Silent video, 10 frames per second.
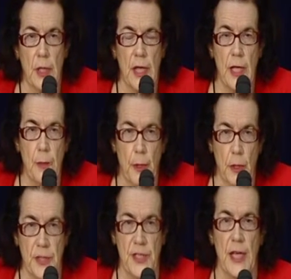key
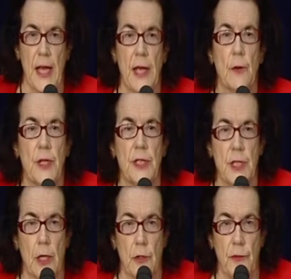policy areas
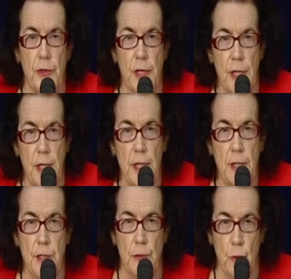over the
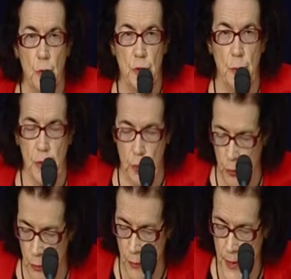years. Of course, we
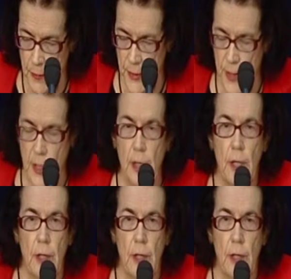all remember the